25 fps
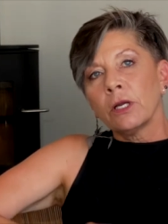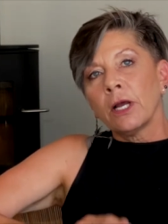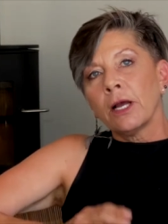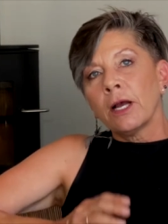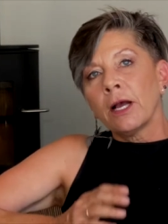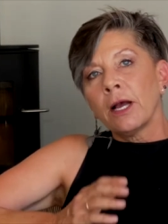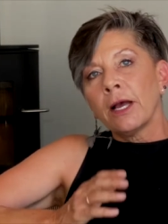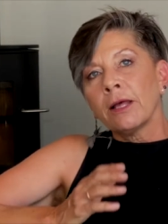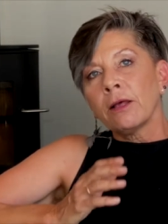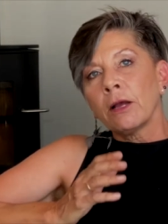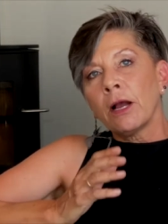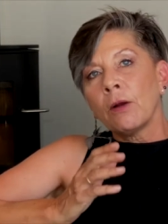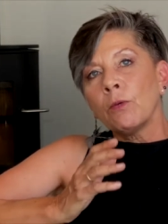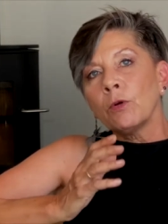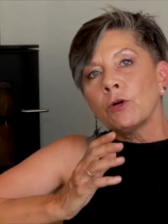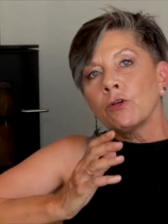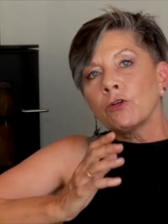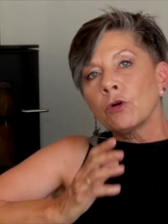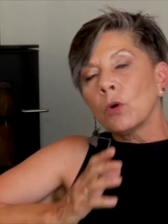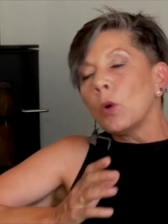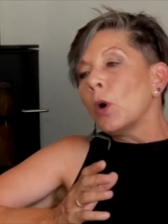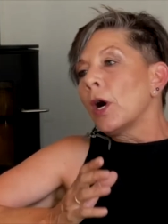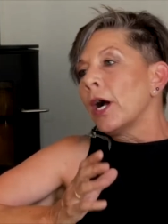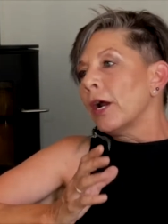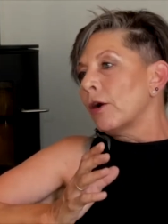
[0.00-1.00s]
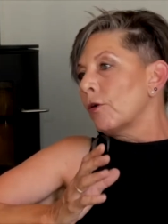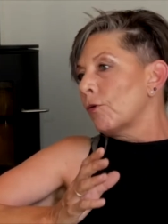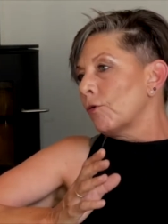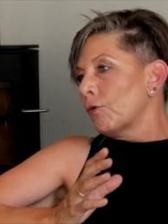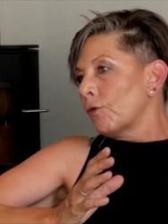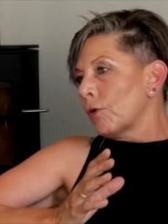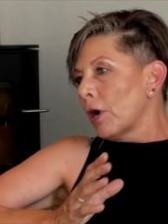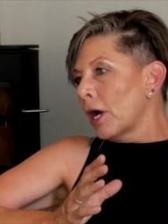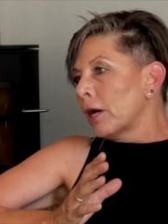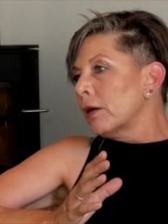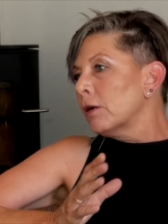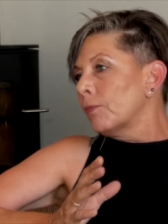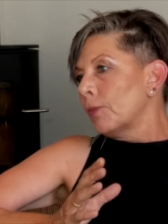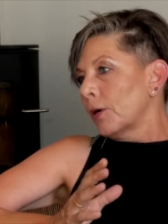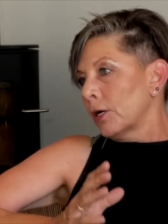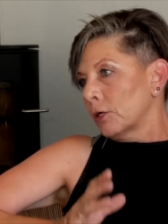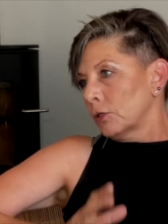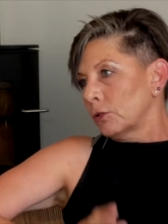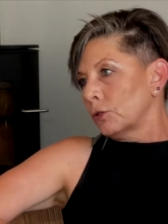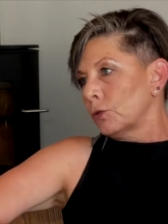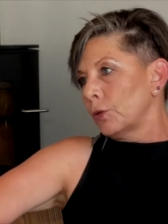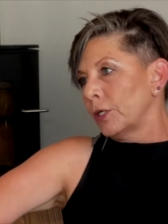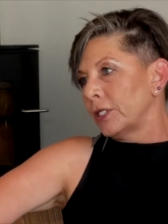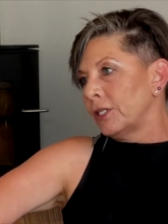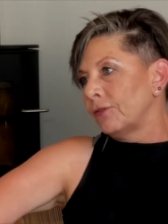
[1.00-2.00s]
I would require around about
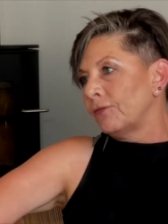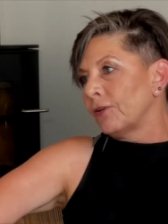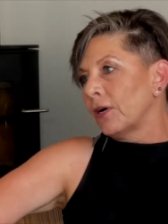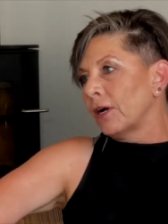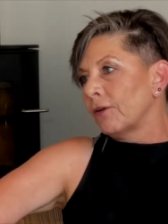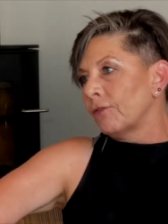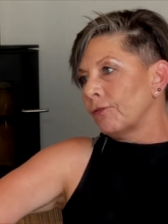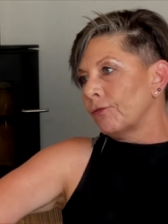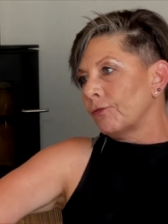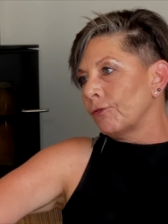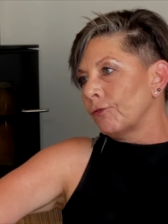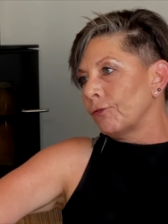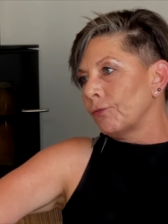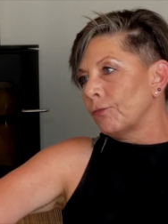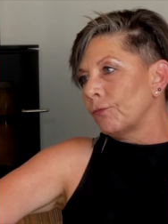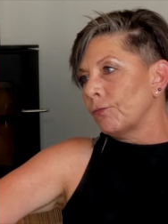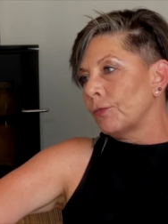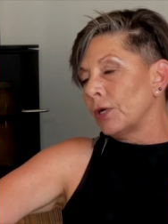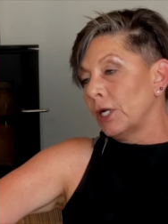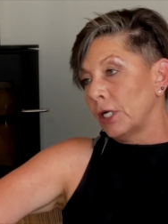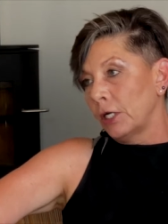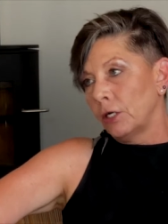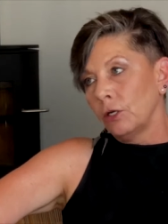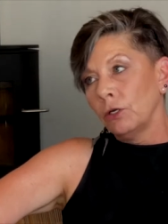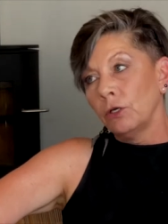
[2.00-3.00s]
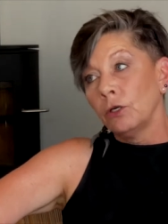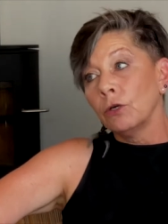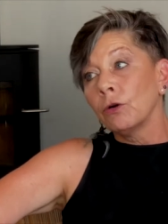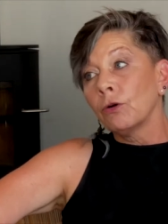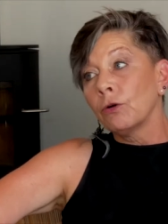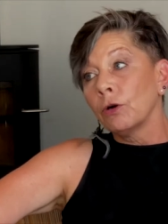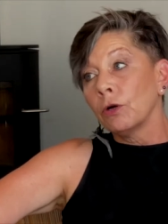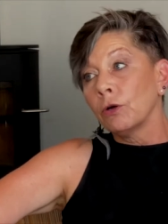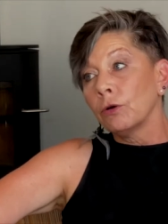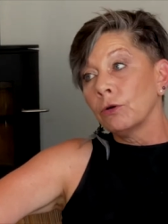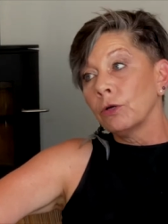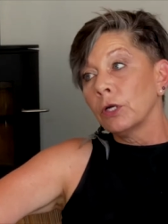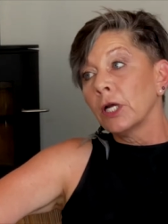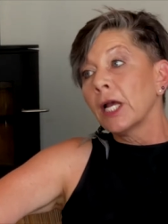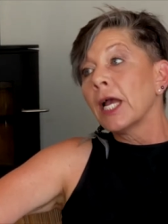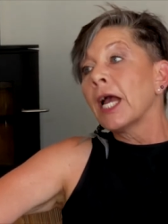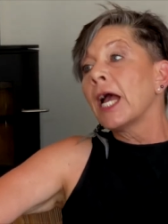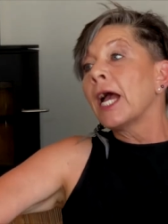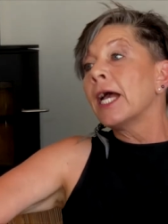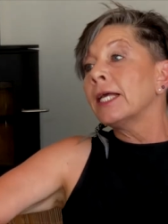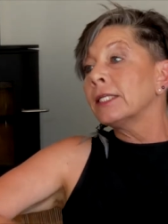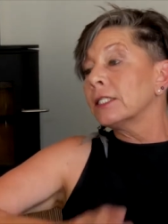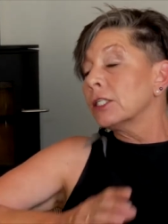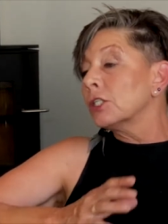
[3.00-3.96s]
25 million euro as a